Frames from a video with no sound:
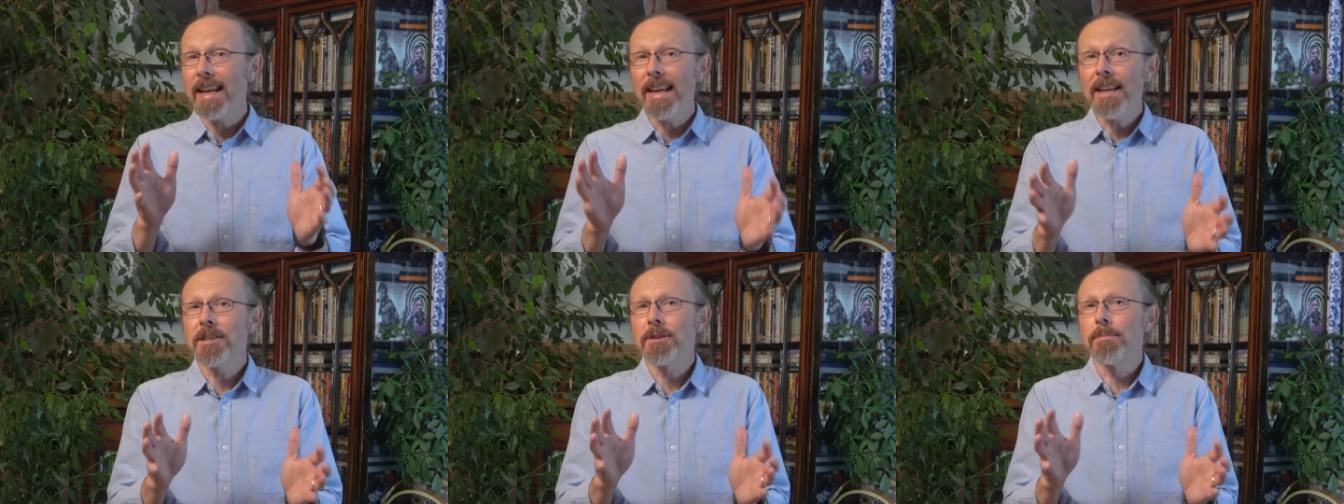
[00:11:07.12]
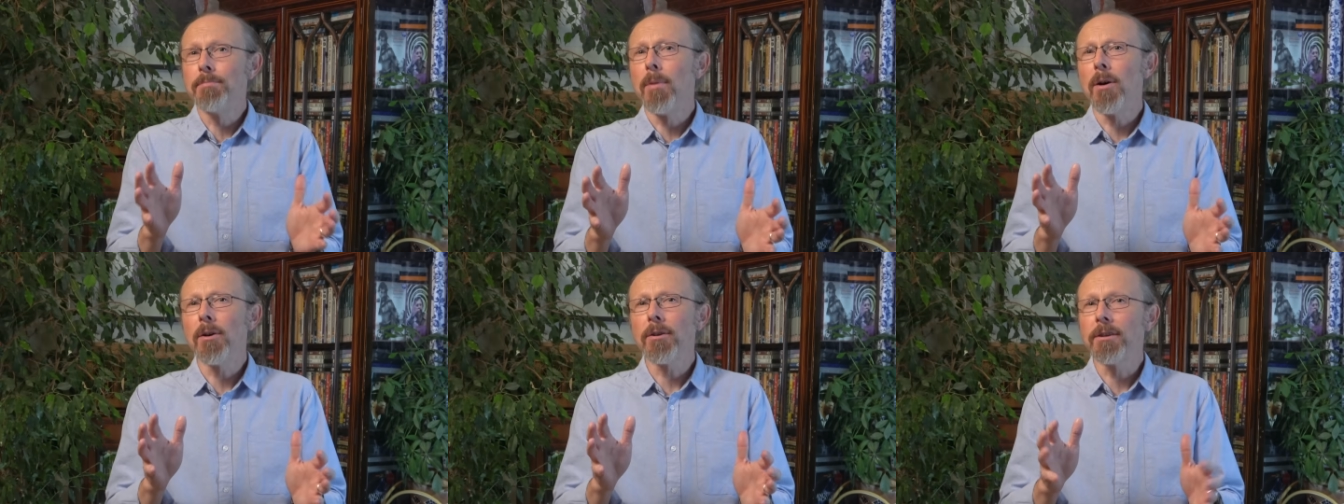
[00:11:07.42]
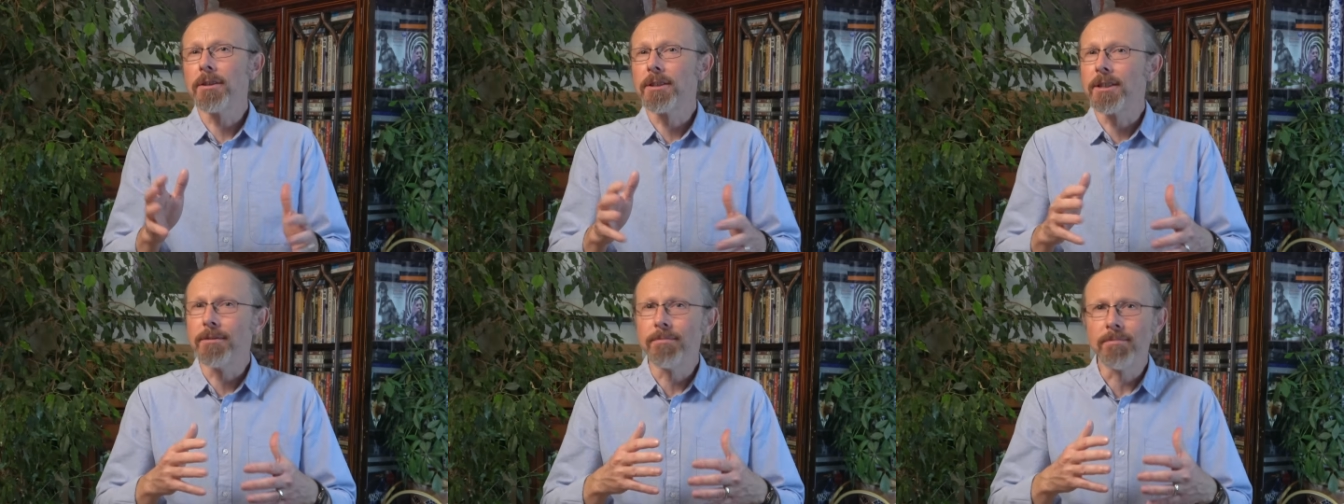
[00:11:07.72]
each
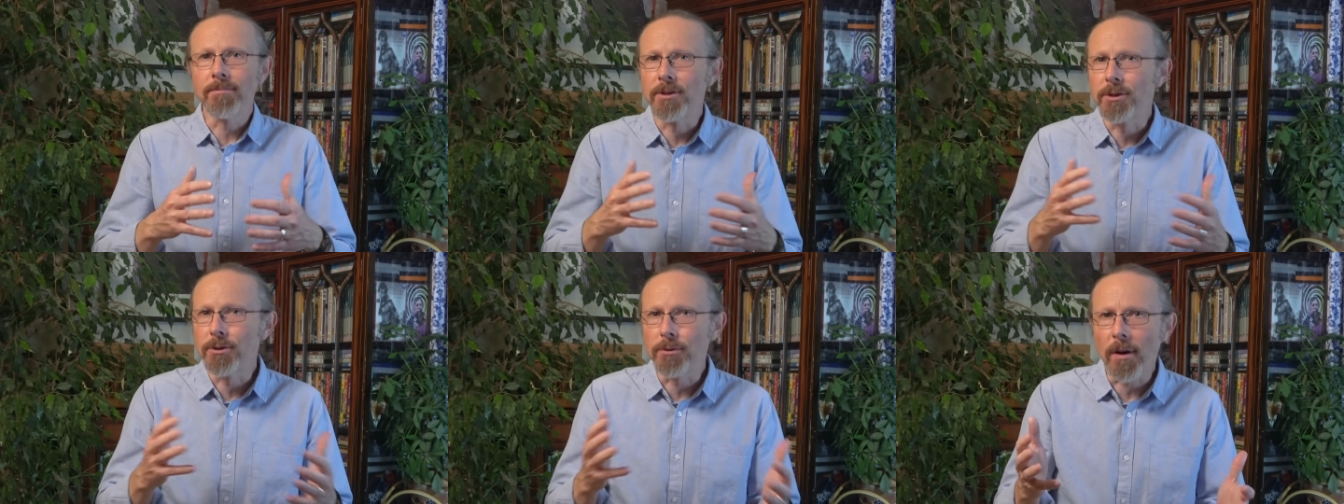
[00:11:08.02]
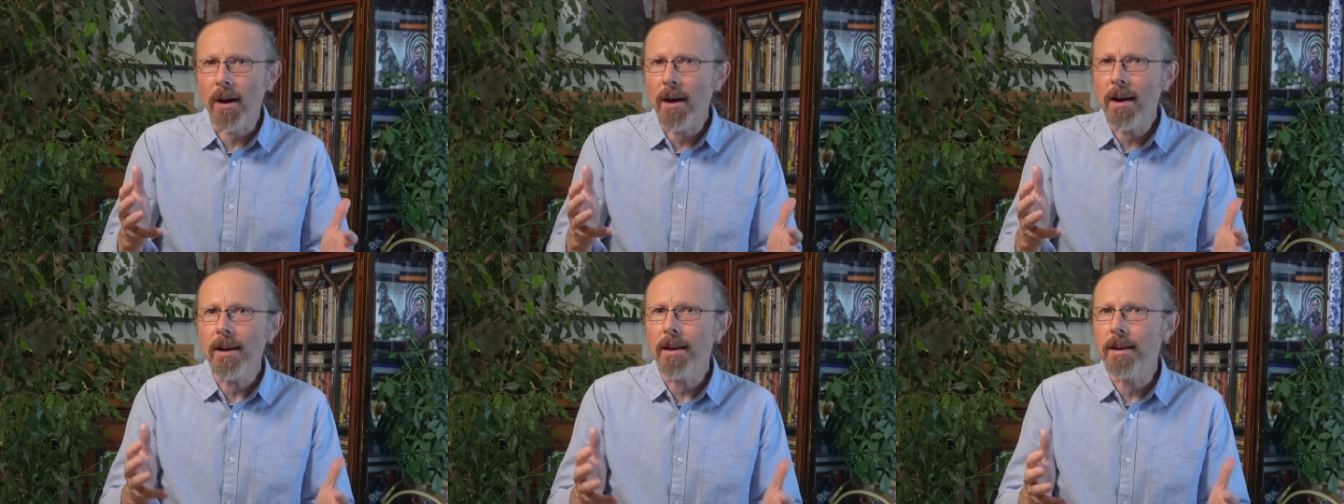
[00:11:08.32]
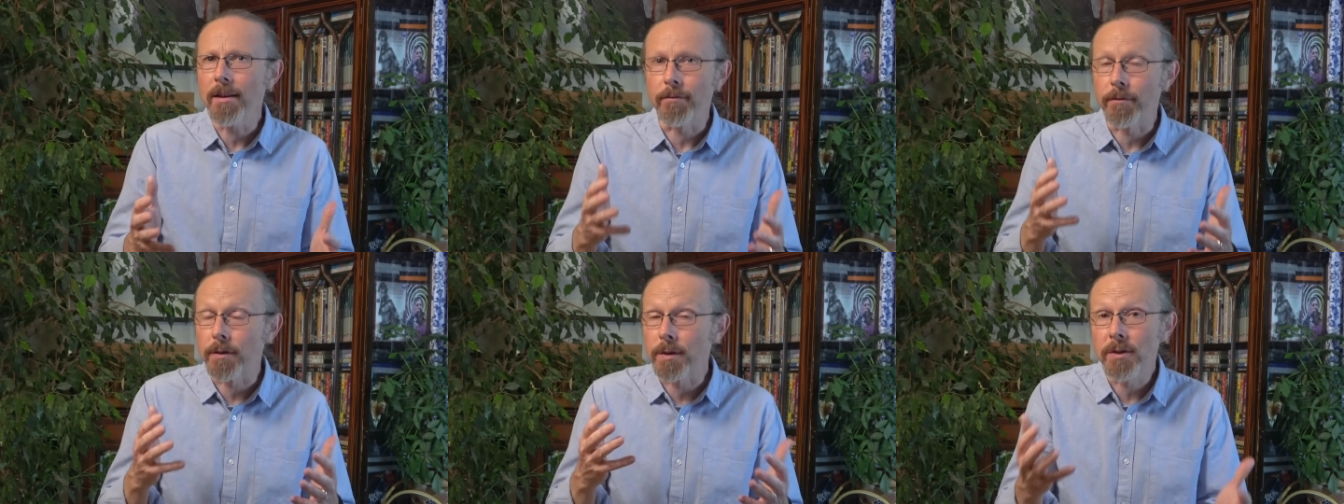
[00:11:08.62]
model can
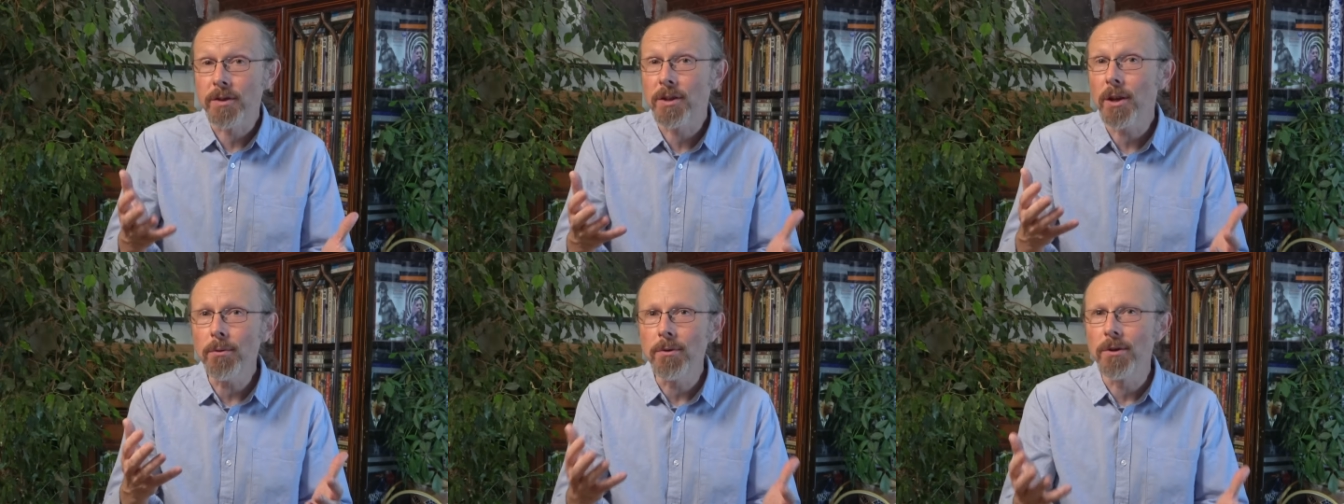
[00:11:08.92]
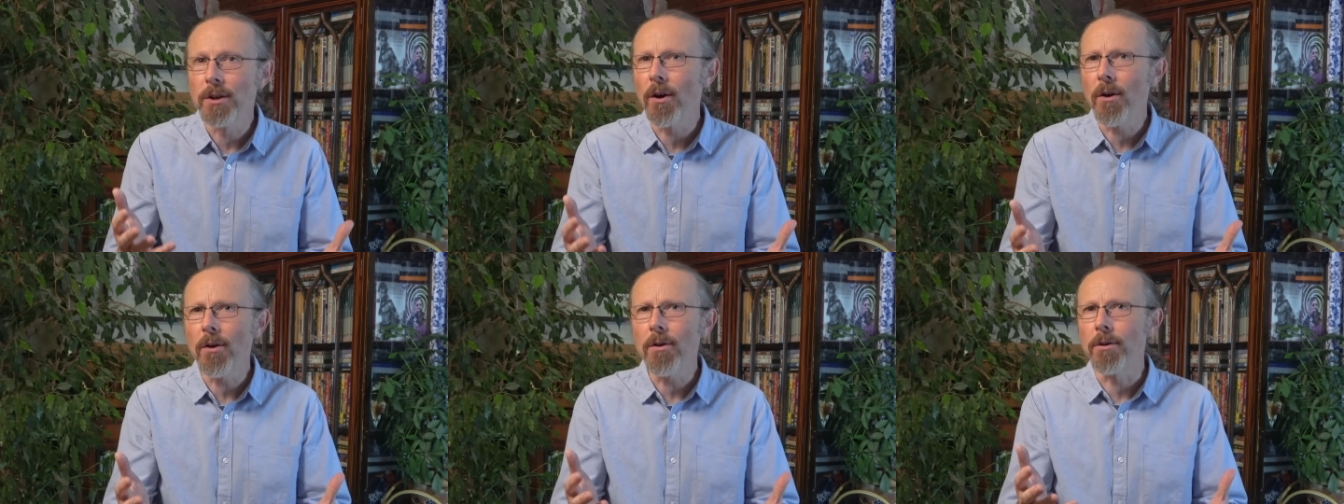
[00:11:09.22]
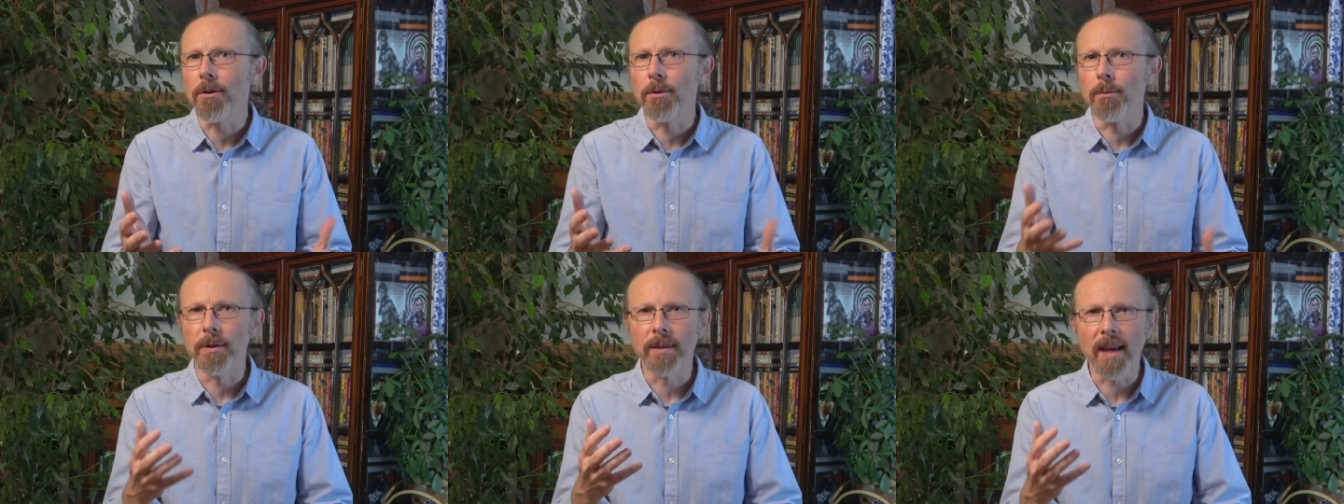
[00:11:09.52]
drive for so
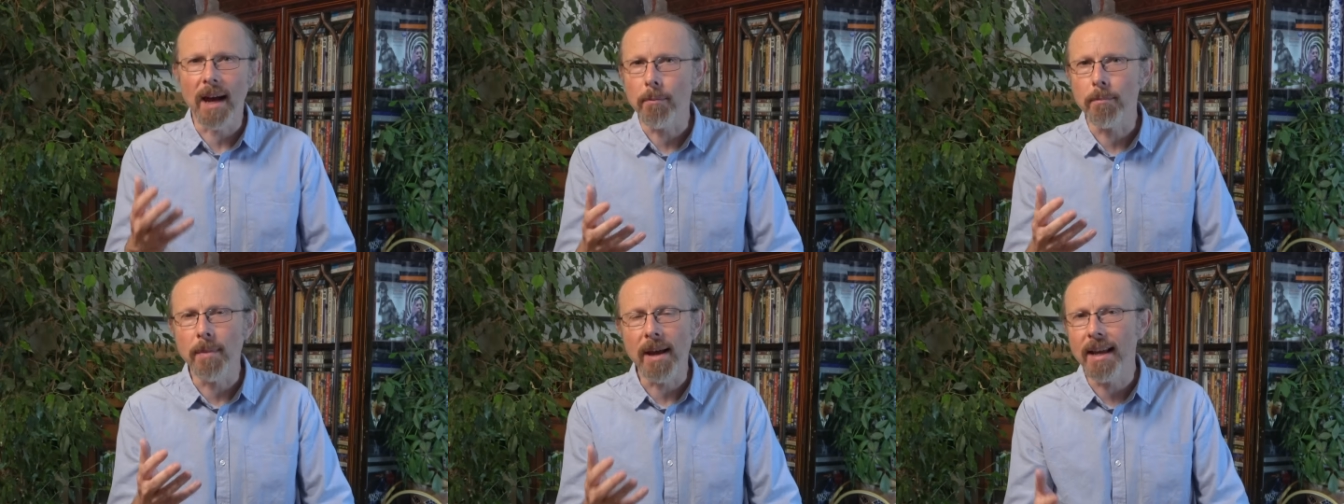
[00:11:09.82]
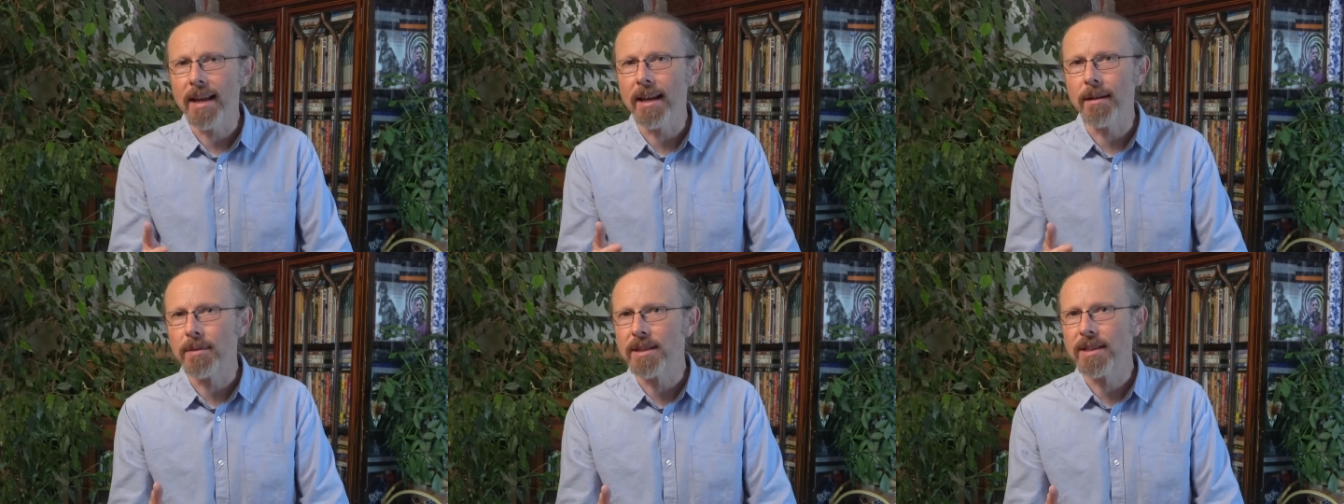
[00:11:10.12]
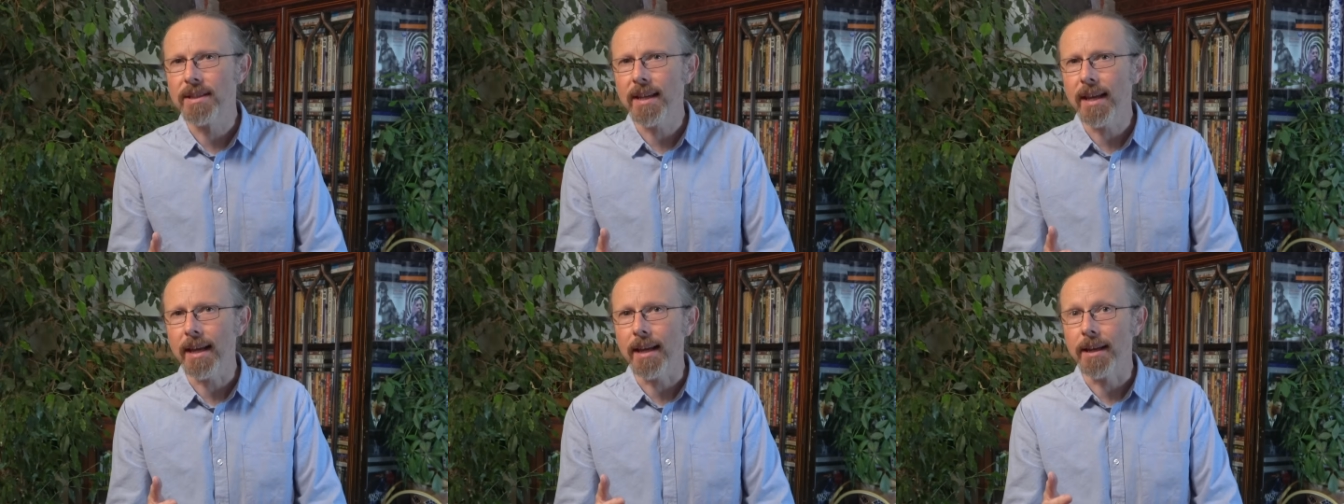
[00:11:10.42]
long without making a
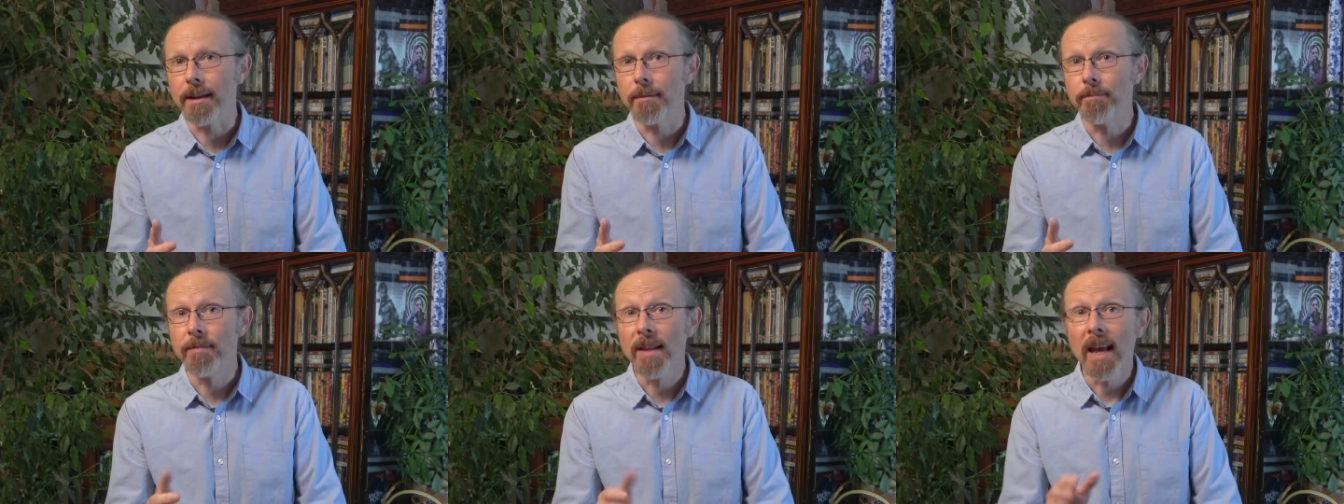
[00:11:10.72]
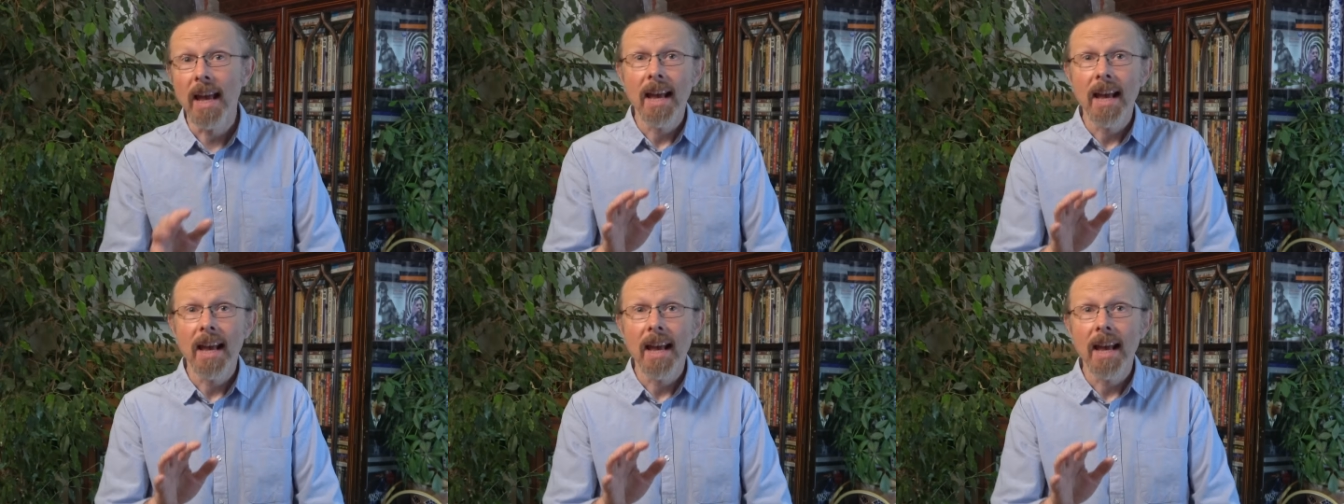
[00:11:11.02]
mistake.